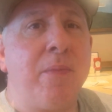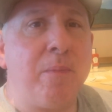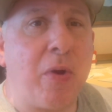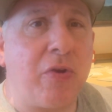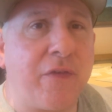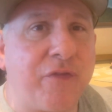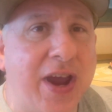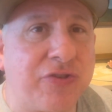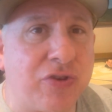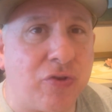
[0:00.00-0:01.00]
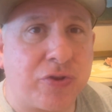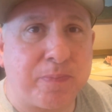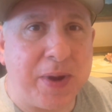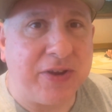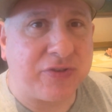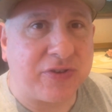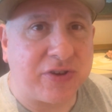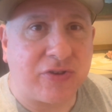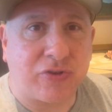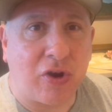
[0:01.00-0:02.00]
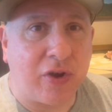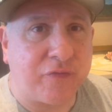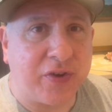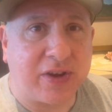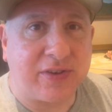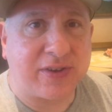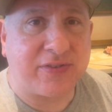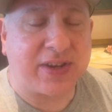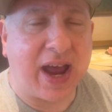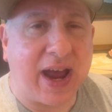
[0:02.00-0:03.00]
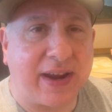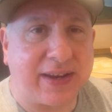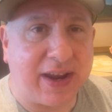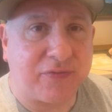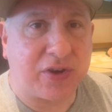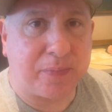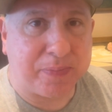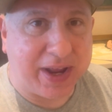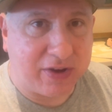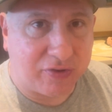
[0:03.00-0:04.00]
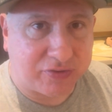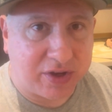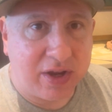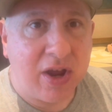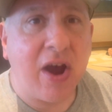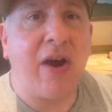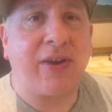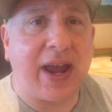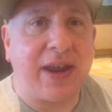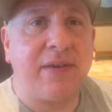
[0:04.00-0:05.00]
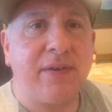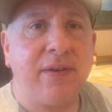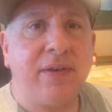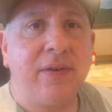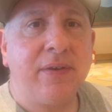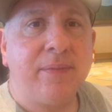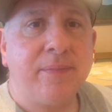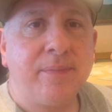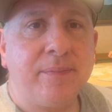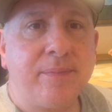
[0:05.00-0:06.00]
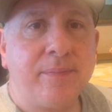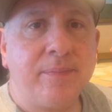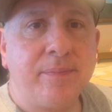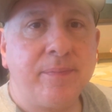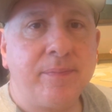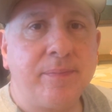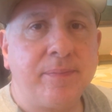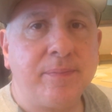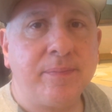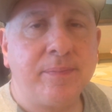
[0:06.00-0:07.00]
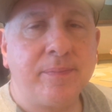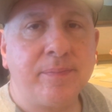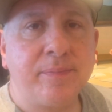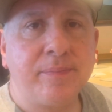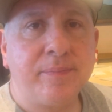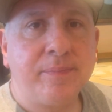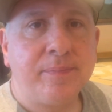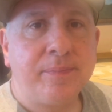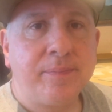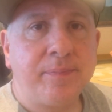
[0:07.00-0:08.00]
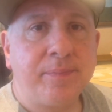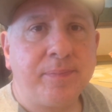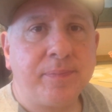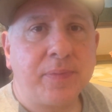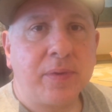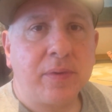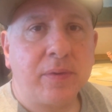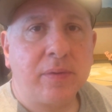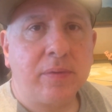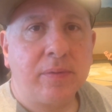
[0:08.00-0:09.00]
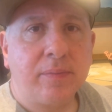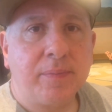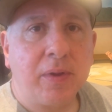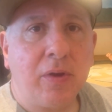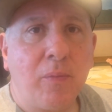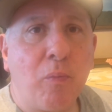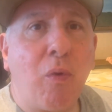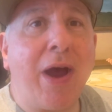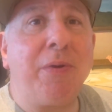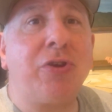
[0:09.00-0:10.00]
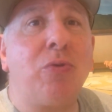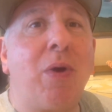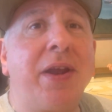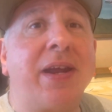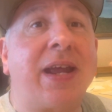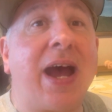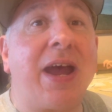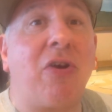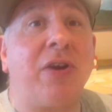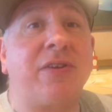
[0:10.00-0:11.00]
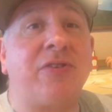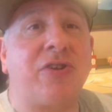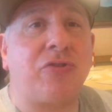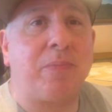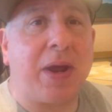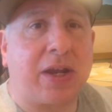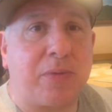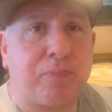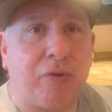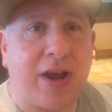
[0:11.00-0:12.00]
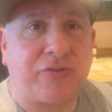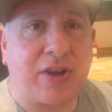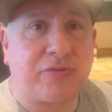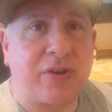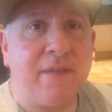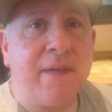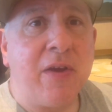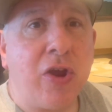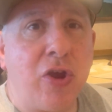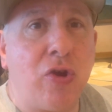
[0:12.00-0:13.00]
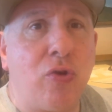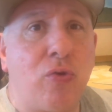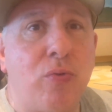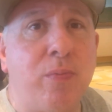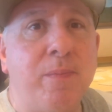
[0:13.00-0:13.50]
motivational speeches that sort of get this uh, gift to the players. And they okay? said that uh, they said that uh, he's going to be in the decision making process. Why would you forward? want a guy on a decision making process who